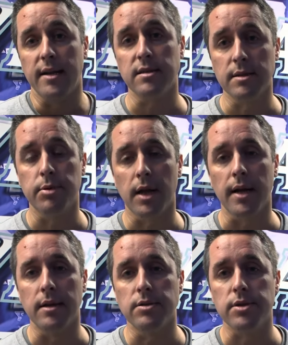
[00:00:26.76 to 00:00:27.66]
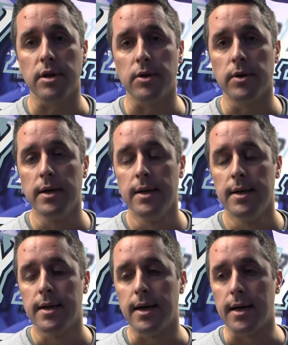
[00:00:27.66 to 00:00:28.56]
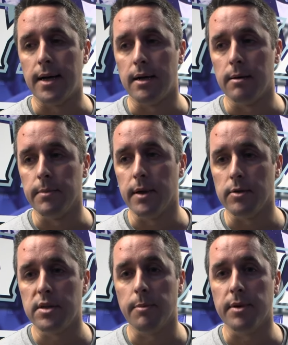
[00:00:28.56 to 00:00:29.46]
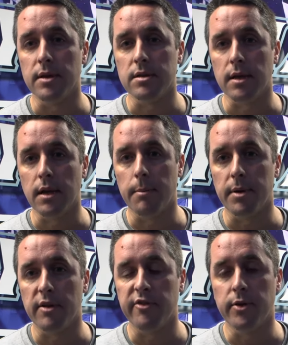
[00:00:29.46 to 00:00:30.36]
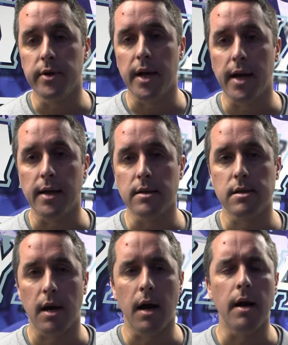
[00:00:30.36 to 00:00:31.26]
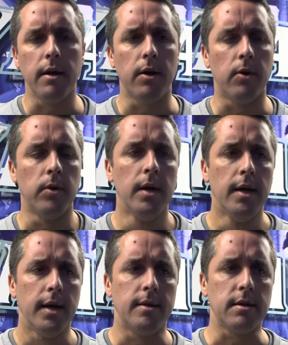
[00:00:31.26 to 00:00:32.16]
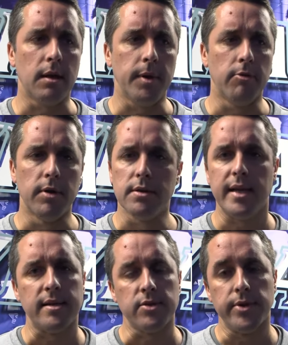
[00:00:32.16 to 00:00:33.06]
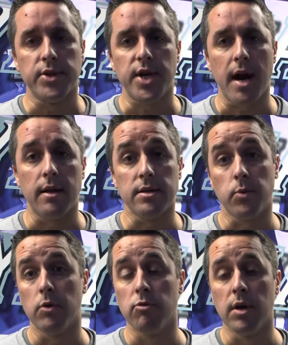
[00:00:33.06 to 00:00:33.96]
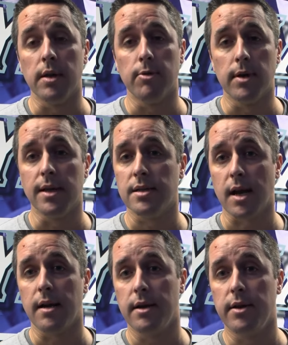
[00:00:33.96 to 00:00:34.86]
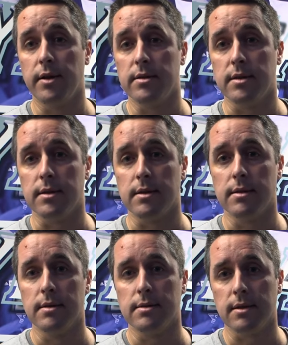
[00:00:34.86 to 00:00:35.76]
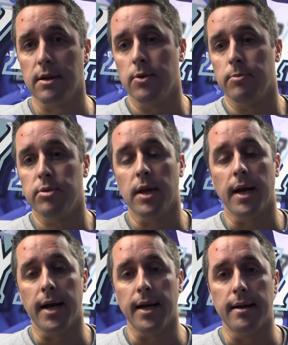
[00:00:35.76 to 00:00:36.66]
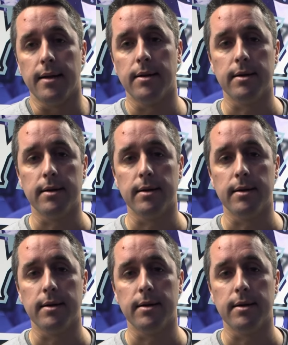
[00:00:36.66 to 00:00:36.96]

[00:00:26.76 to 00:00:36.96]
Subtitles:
NEC play. So, you know, tipping this thing up in a few days, I know it's going to be a real test, a real challenge, and we're really, really excited to go play and